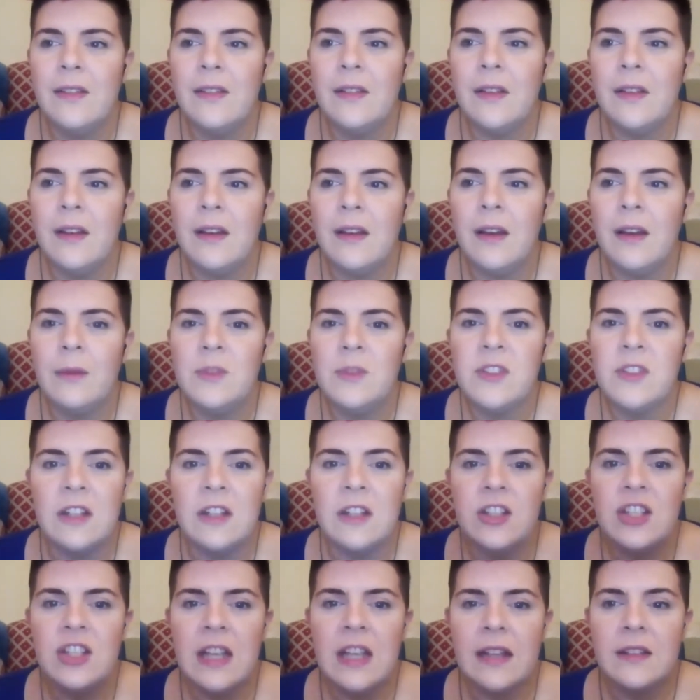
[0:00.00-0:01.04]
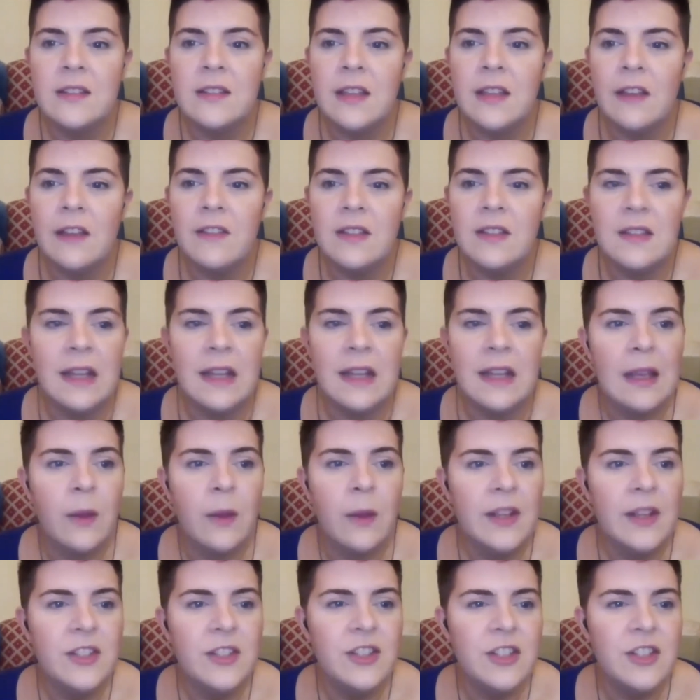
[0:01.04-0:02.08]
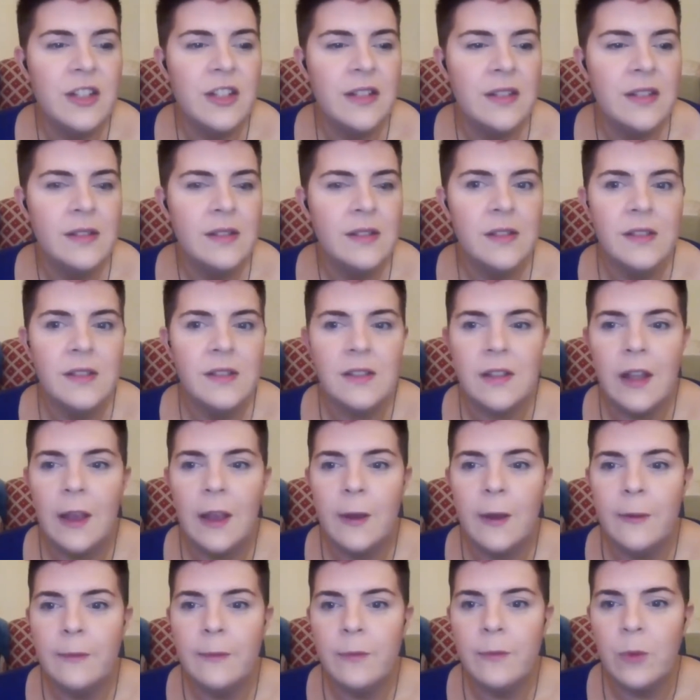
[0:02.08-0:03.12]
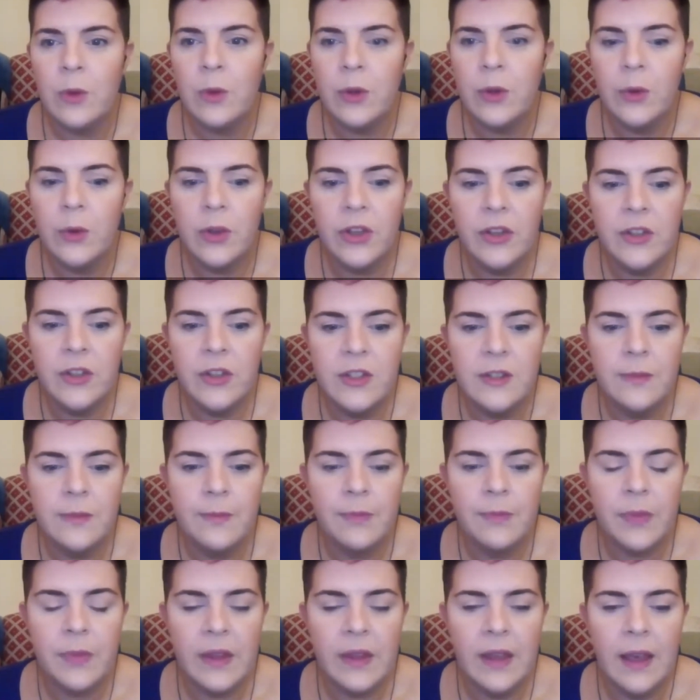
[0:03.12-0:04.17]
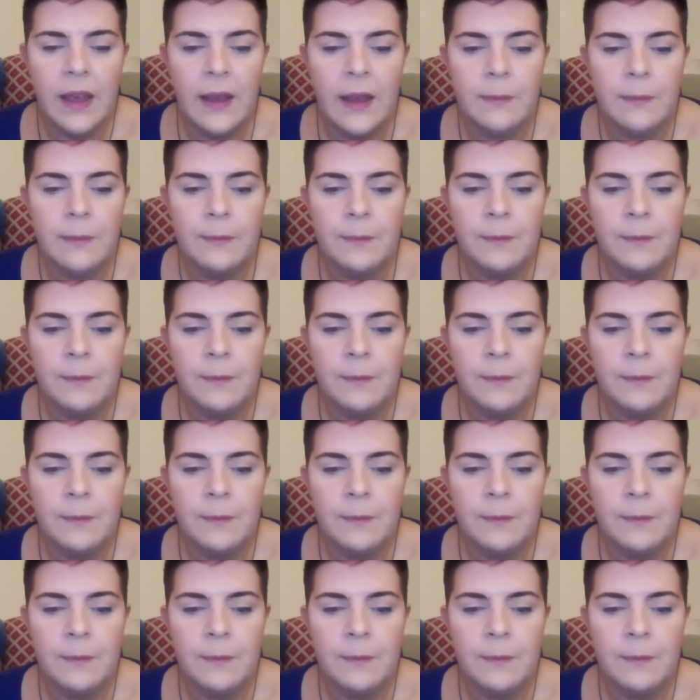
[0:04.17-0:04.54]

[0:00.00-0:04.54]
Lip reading: I'm just going to check to see if there's any questions. No, we're all good. Okay.